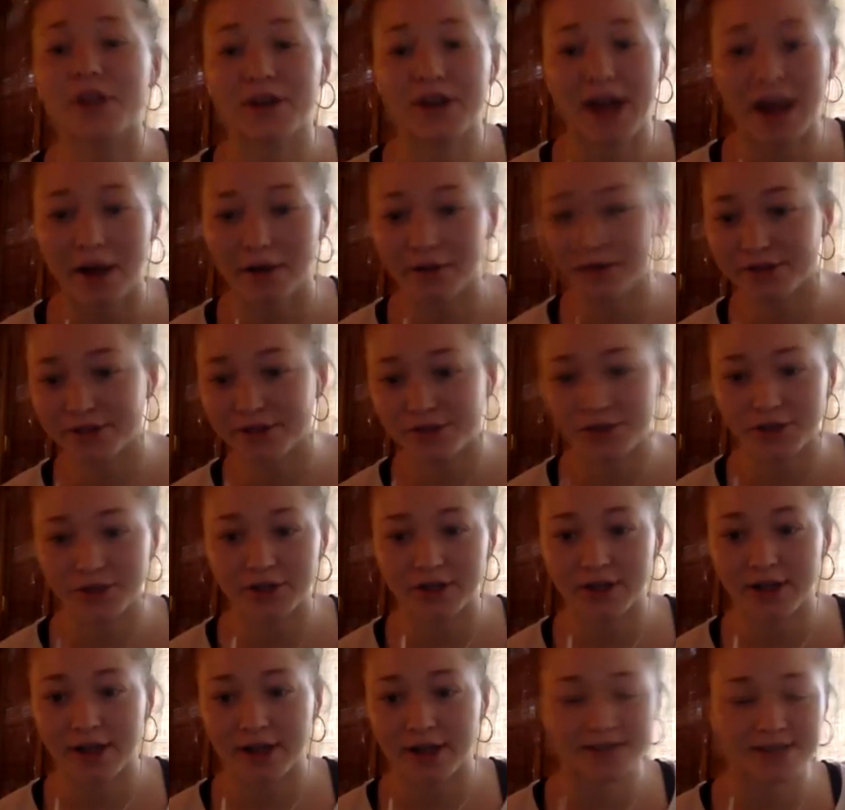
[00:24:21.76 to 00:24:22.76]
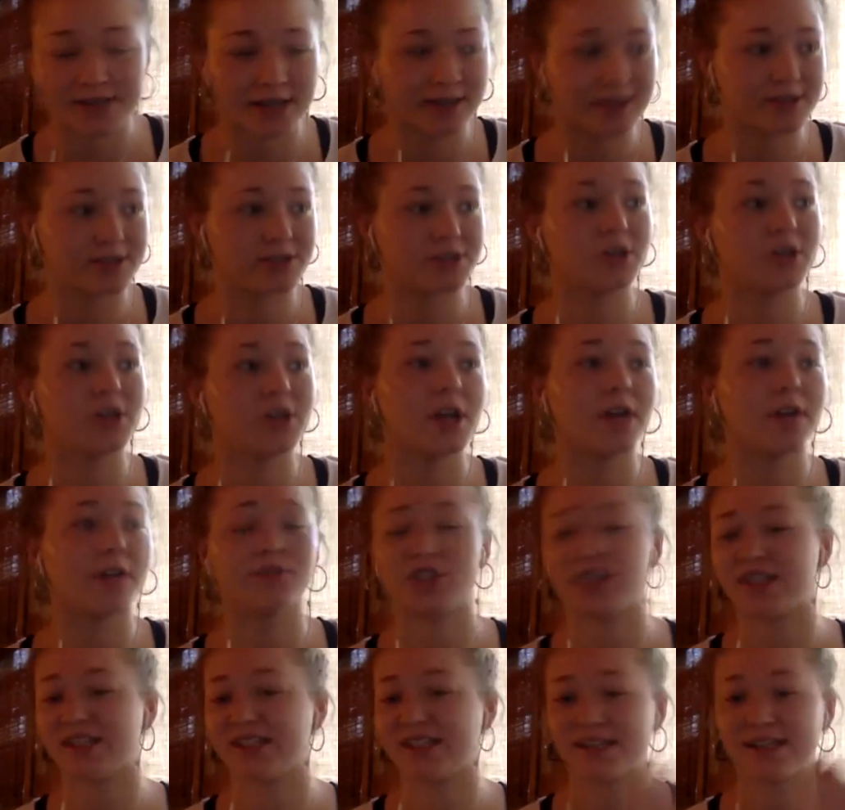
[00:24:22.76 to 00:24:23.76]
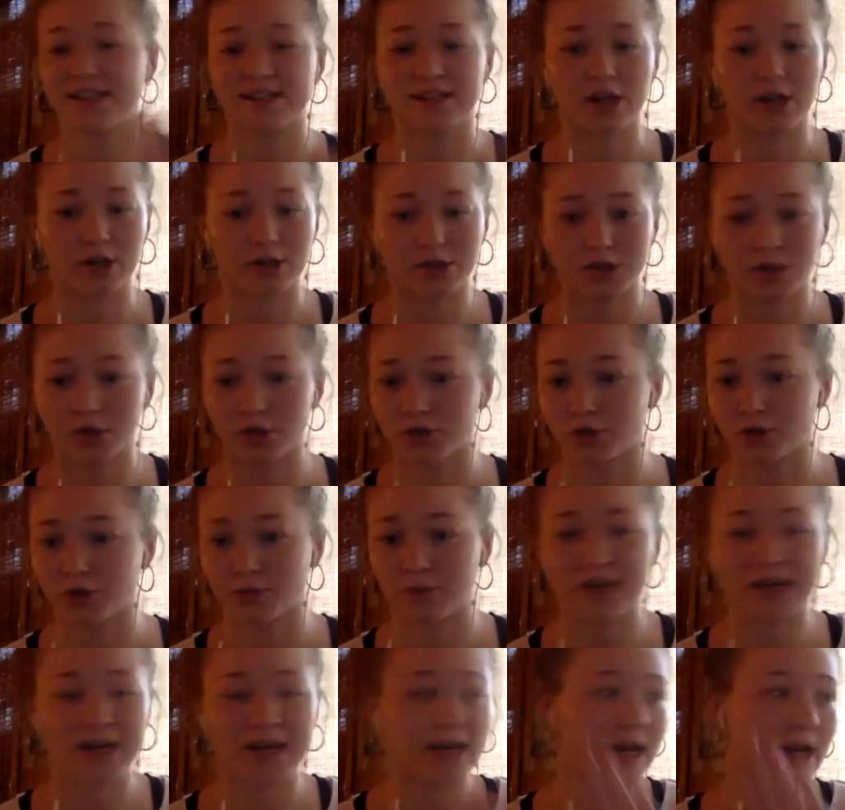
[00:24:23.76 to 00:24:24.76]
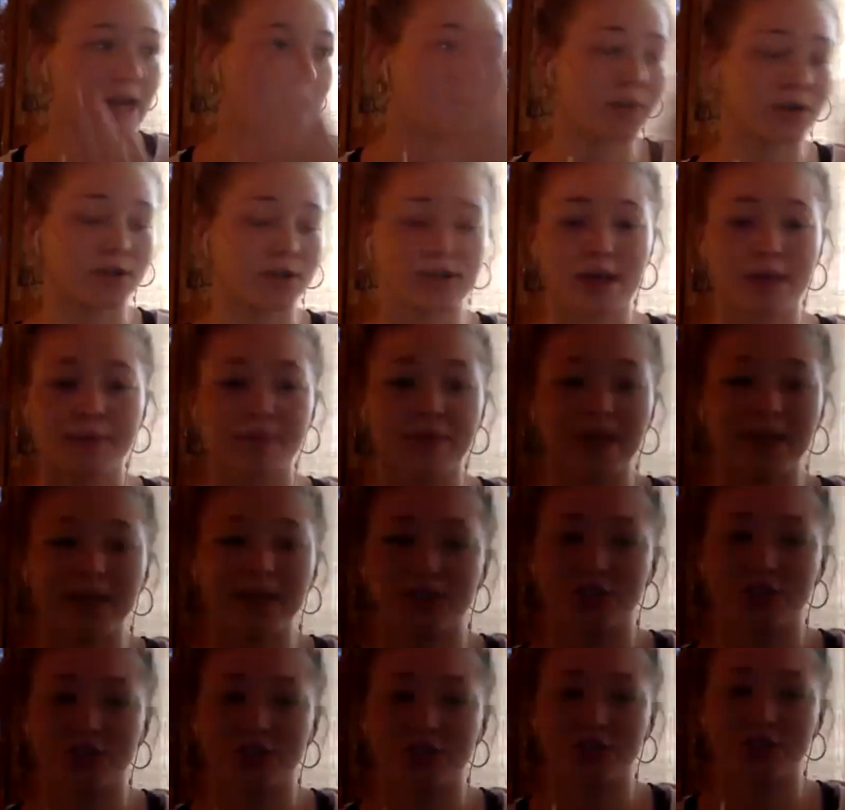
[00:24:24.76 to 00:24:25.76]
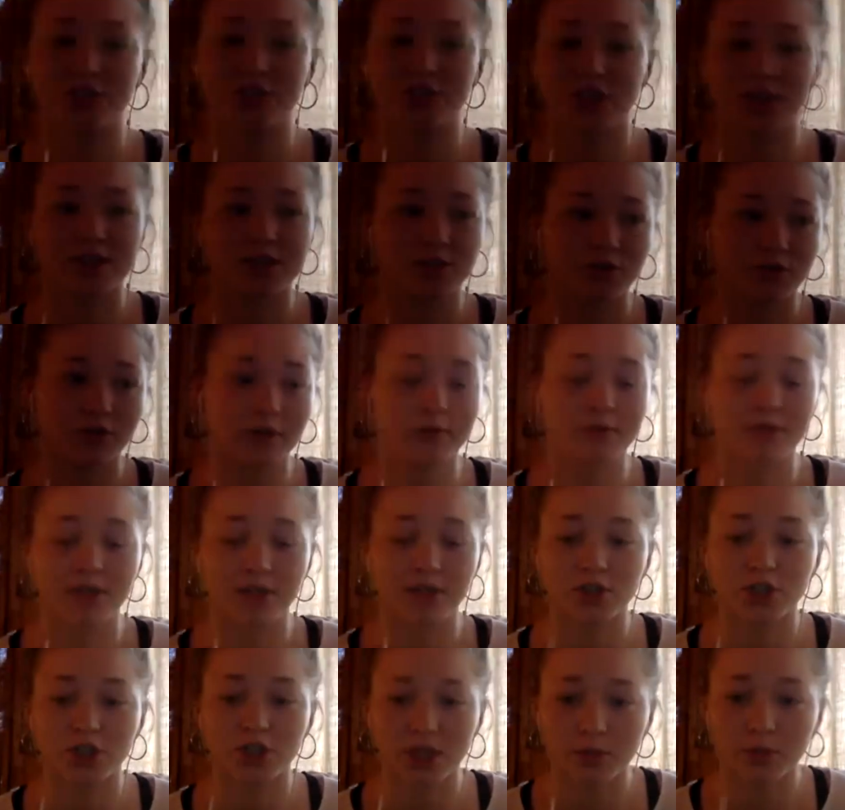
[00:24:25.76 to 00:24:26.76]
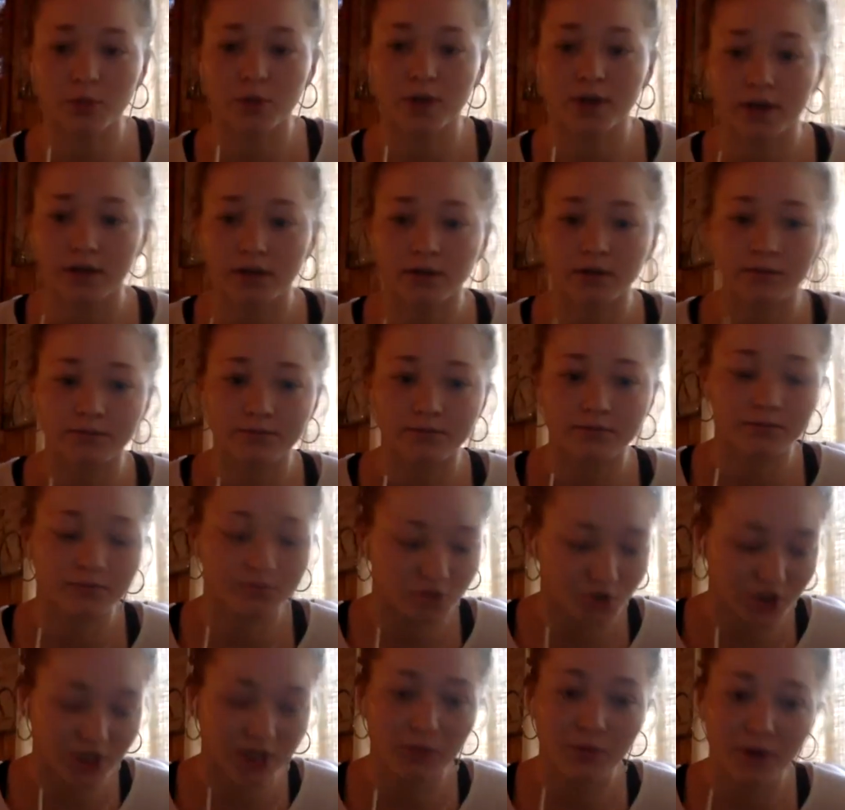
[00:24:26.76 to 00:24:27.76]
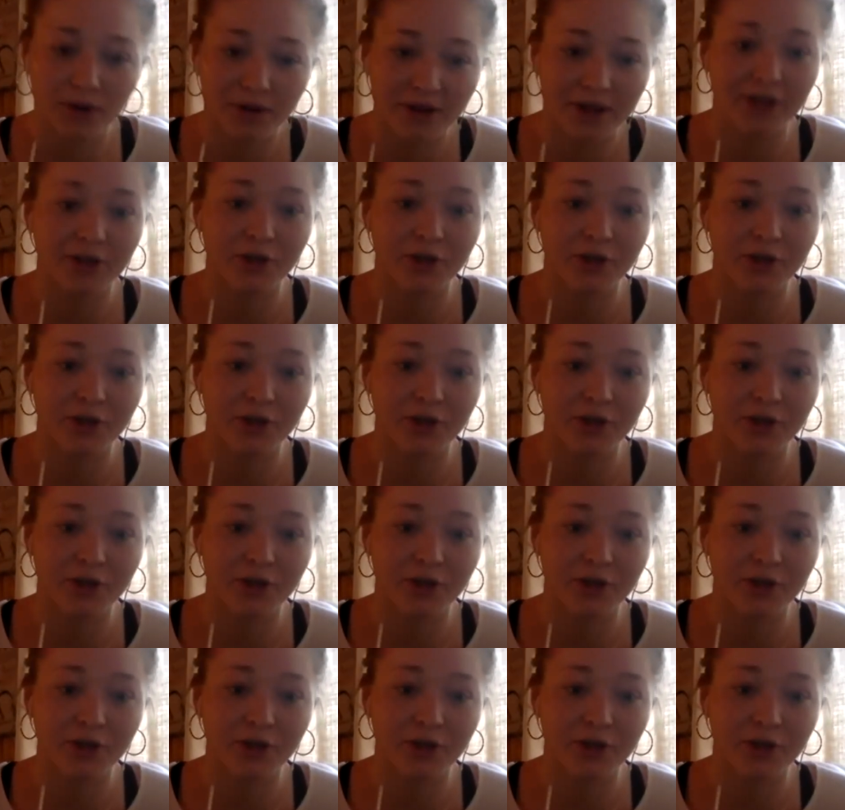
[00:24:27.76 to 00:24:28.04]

outside the studio, she sees it on social media or something and she doesn't agree with it, she will hit you